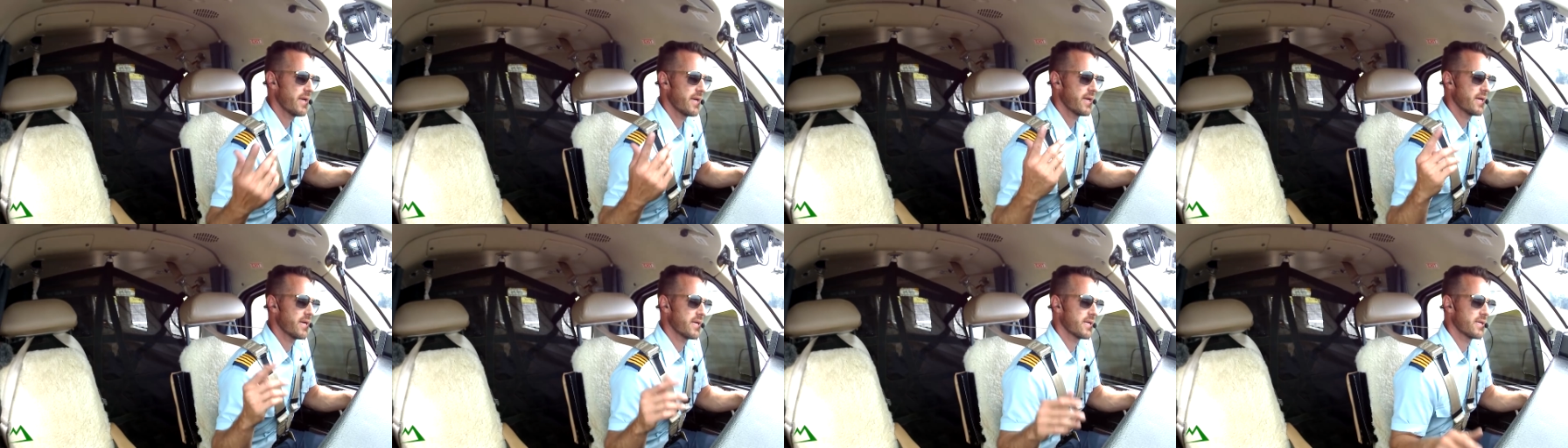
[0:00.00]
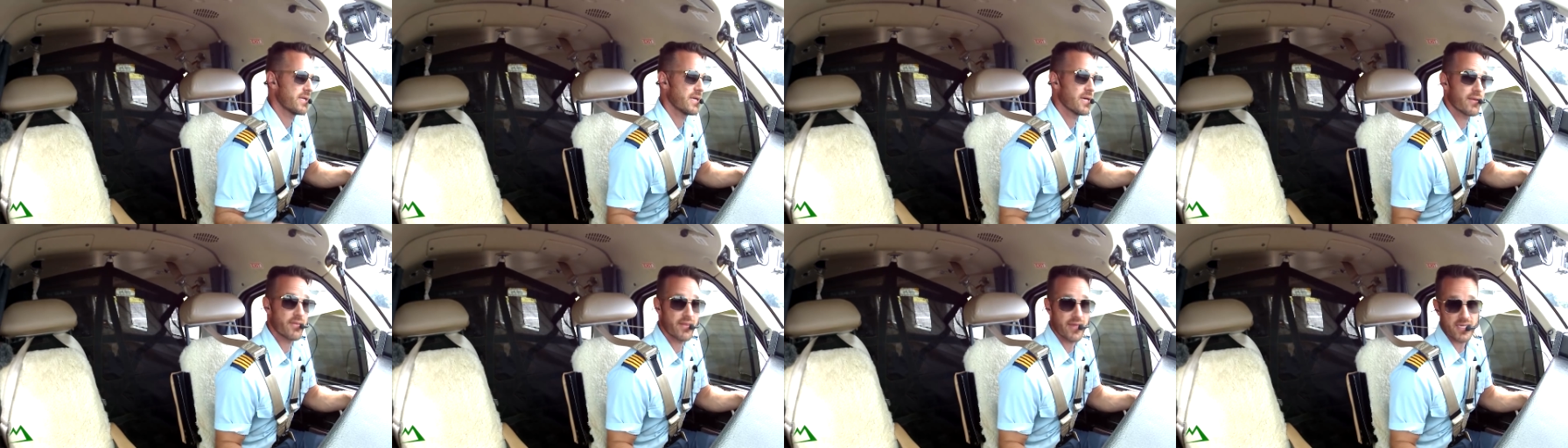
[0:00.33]

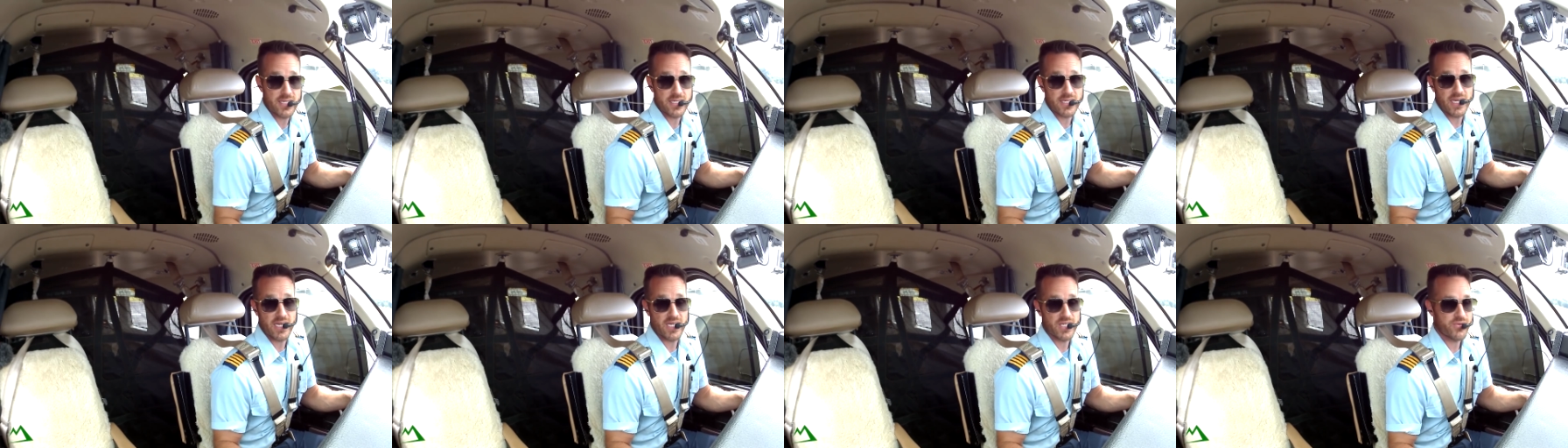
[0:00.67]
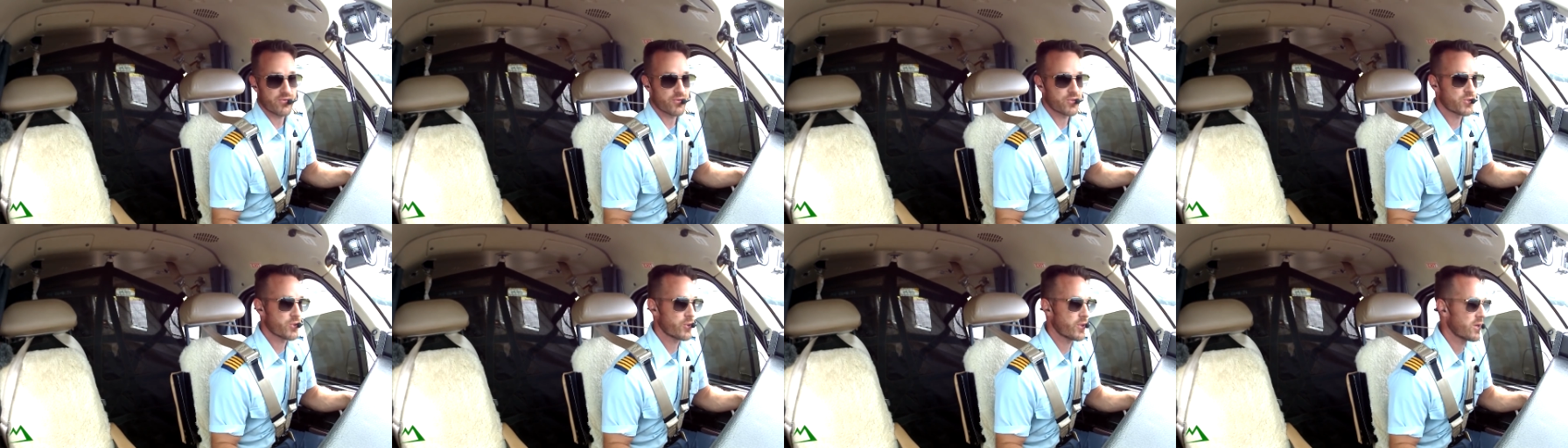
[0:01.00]
And uh, thanks guys
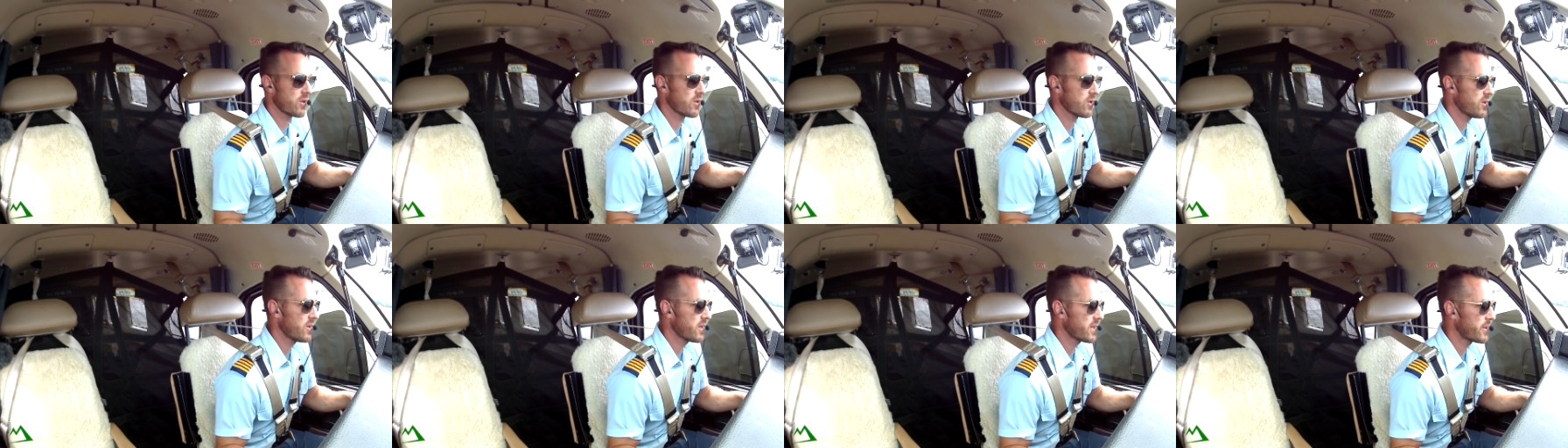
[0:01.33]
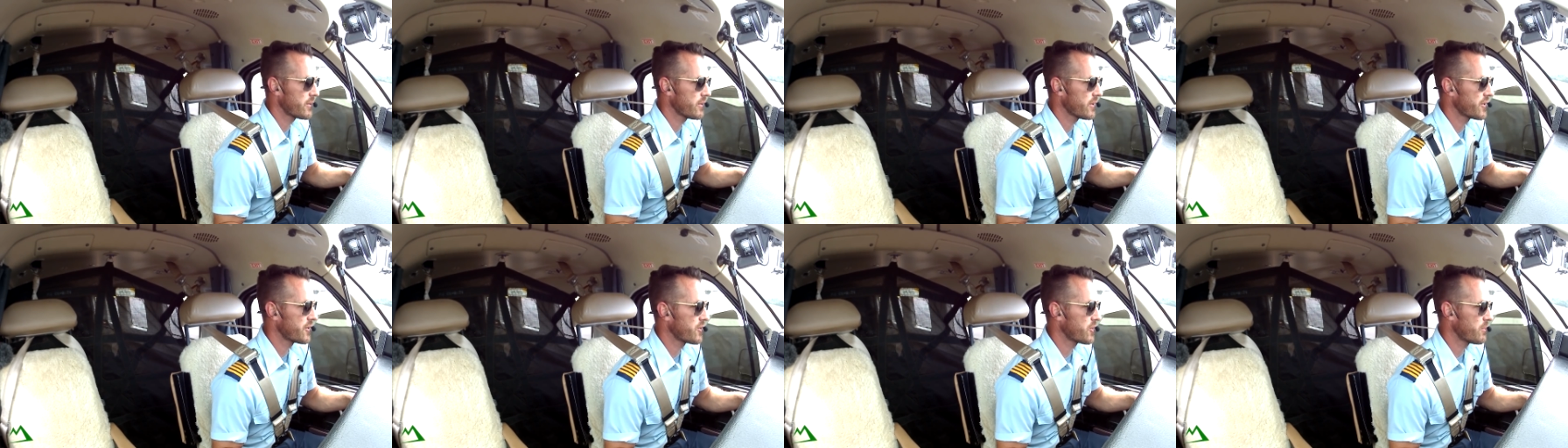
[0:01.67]
for joining along. I
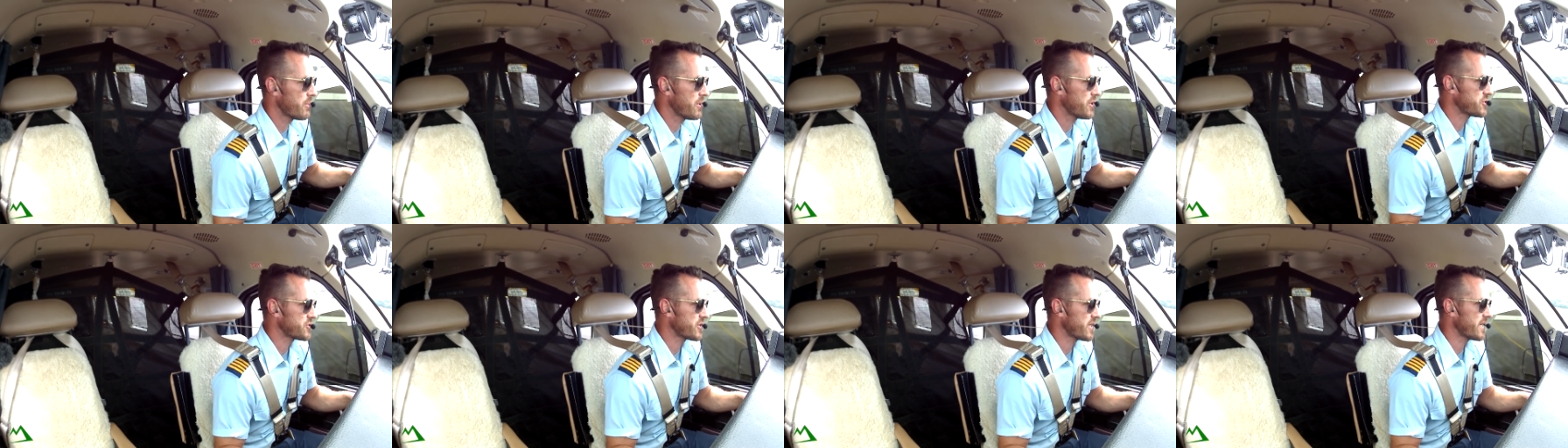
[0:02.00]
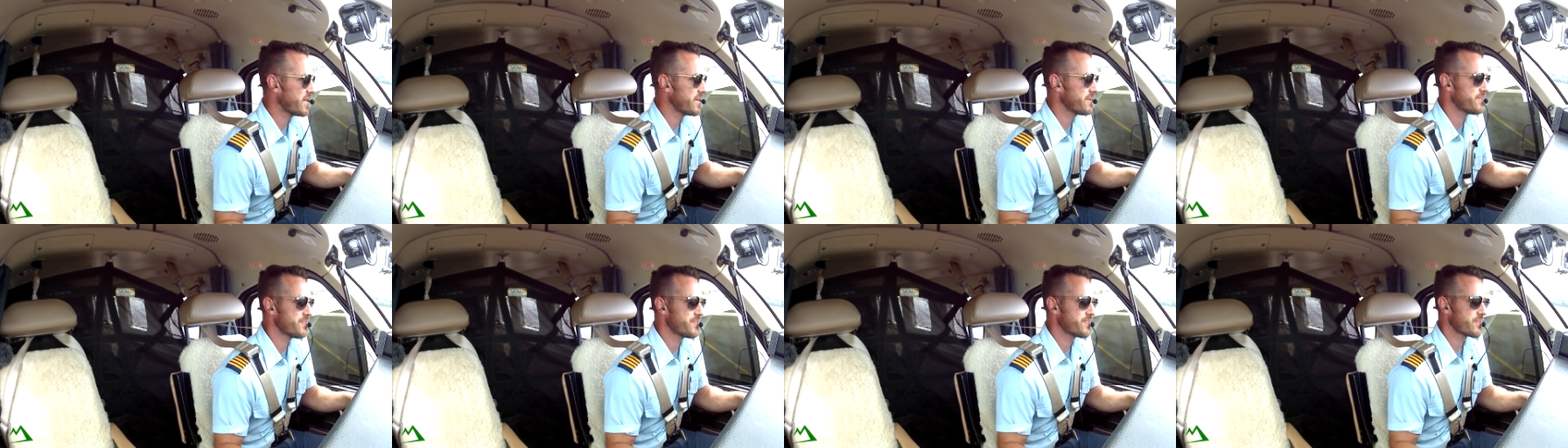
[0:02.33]
really do appreciate
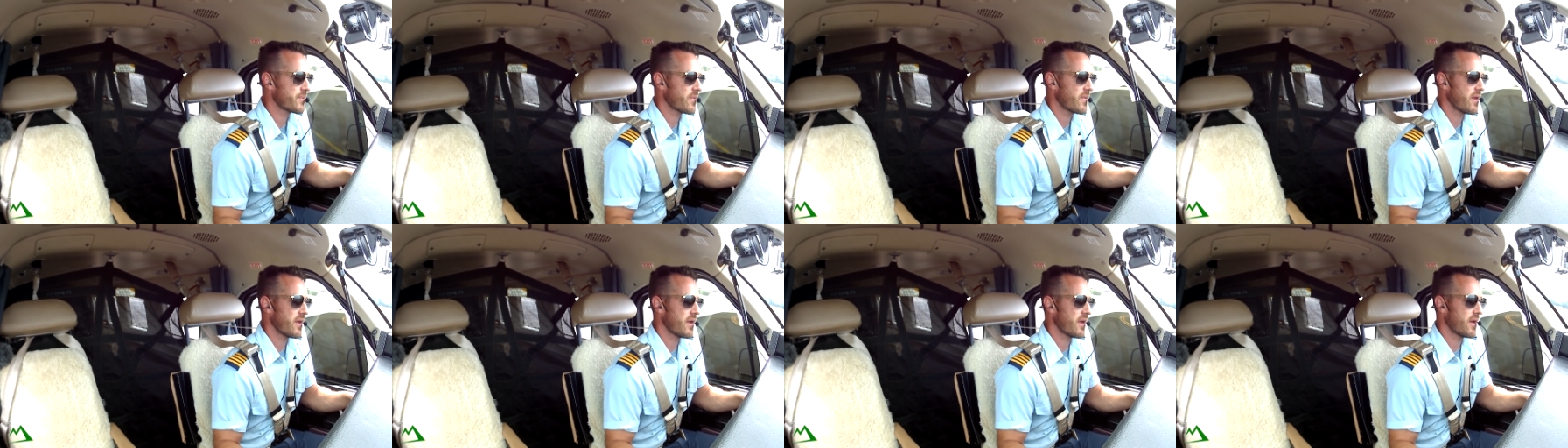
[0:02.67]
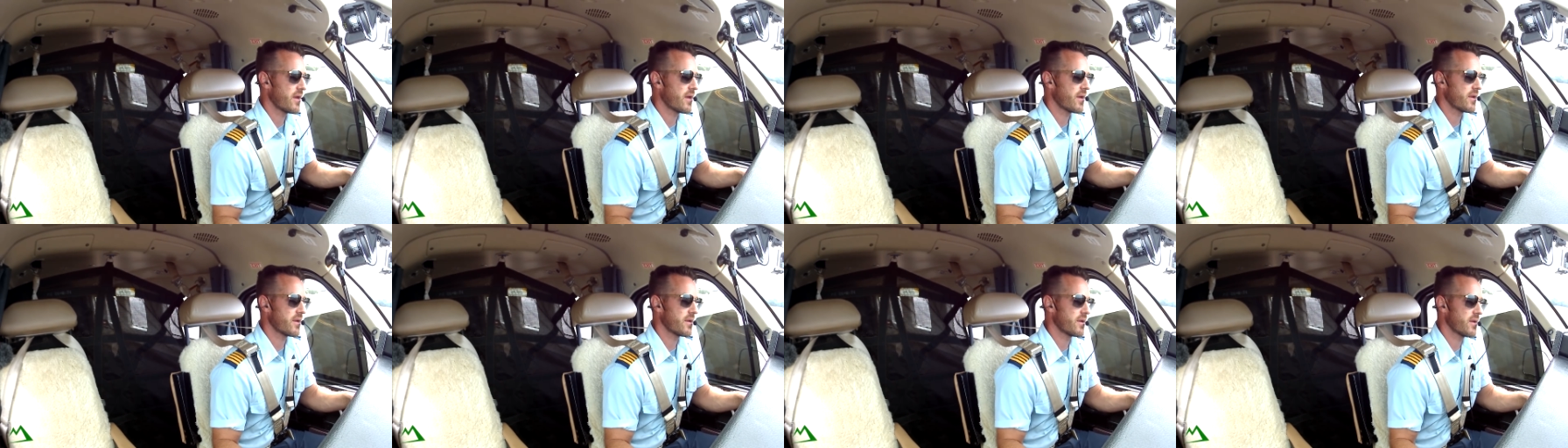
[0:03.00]
it.
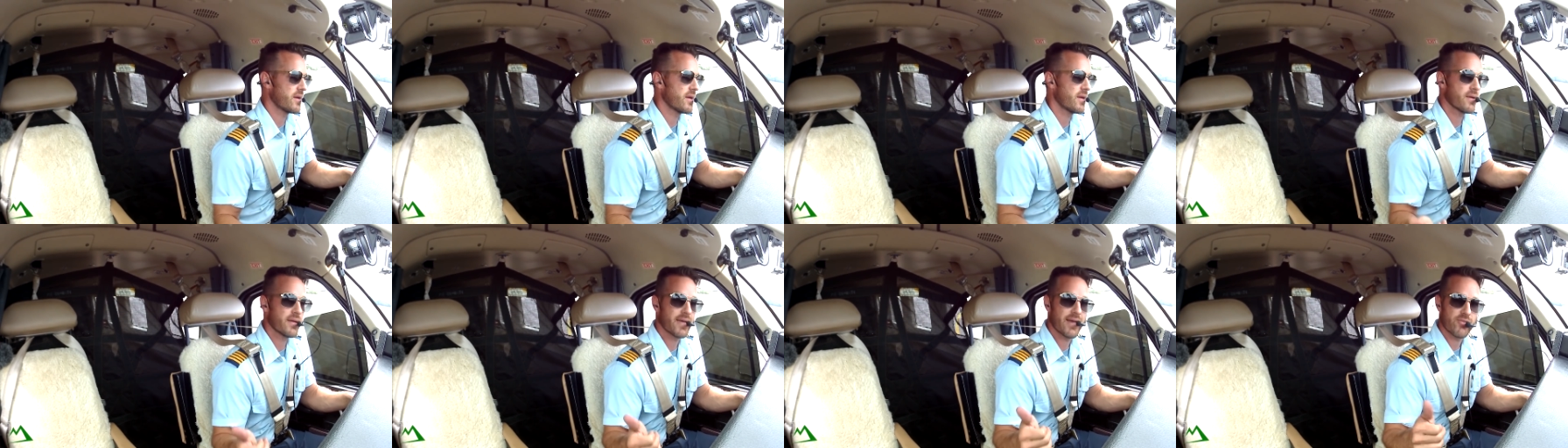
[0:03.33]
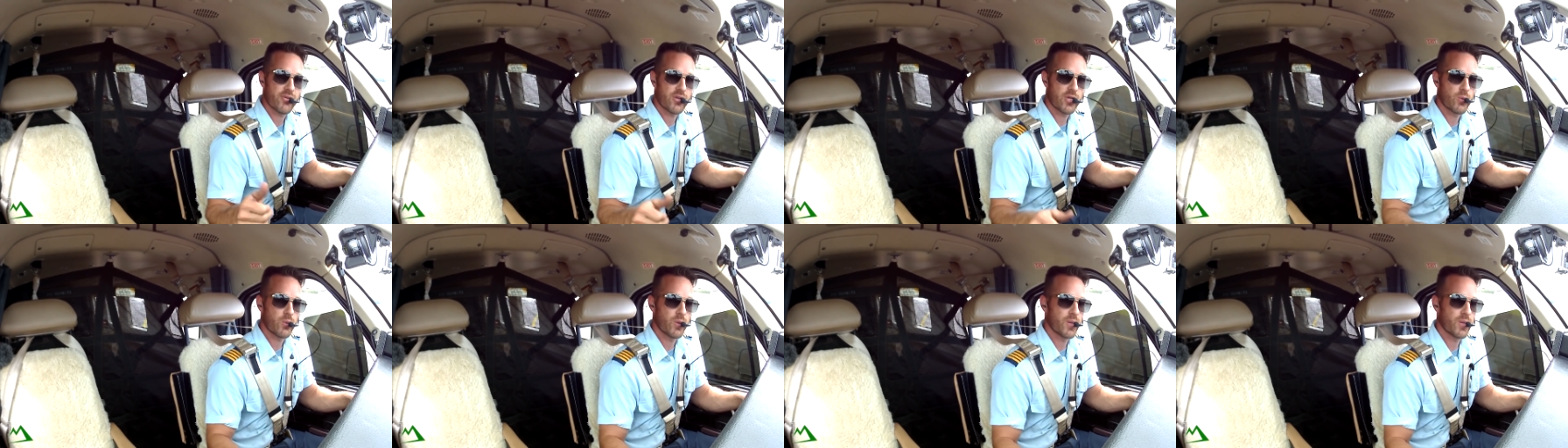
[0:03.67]
And uh, have a good